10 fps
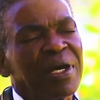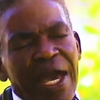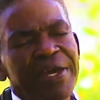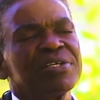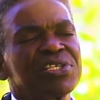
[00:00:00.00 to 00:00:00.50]

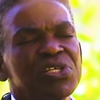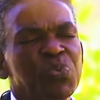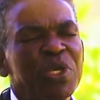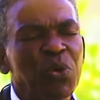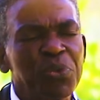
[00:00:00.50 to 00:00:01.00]
guide us as
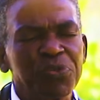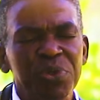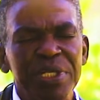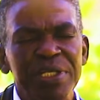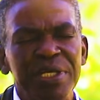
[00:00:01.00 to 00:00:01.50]
we go
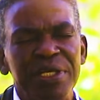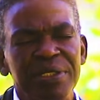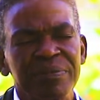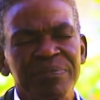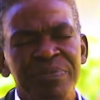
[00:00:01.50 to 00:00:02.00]
through the day.
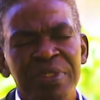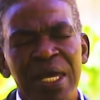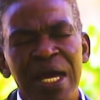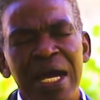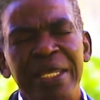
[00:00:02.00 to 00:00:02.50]

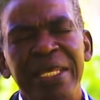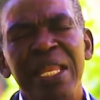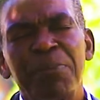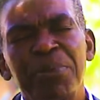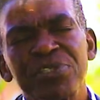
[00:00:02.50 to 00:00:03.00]
And
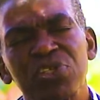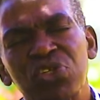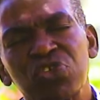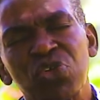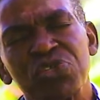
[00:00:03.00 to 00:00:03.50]
help us to
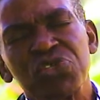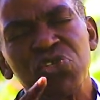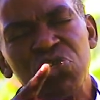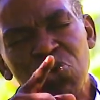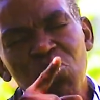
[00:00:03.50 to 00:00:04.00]
trust
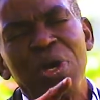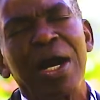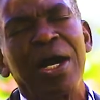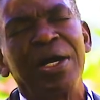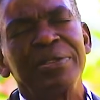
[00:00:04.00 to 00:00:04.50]
you,
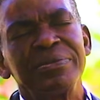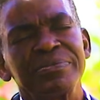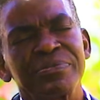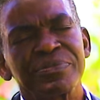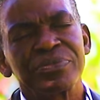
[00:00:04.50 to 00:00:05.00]
God,
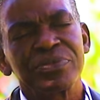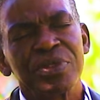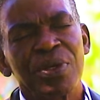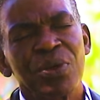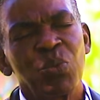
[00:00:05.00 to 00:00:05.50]

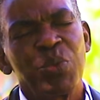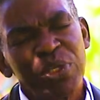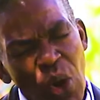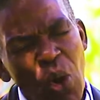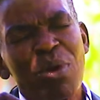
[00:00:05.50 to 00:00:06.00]
with
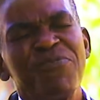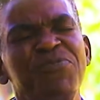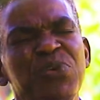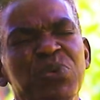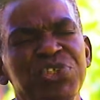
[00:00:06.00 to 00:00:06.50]
our
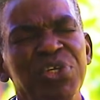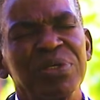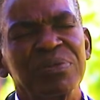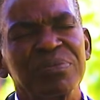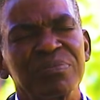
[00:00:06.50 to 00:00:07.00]
future.
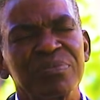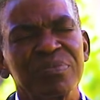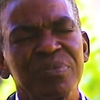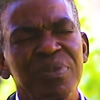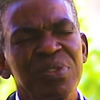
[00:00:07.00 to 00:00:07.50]

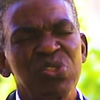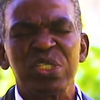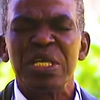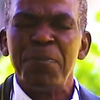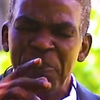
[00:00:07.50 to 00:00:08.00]
To
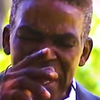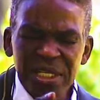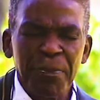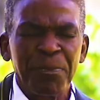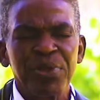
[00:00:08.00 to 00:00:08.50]

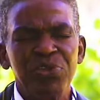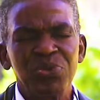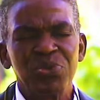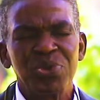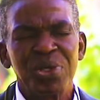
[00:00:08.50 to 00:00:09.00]
depend upon you.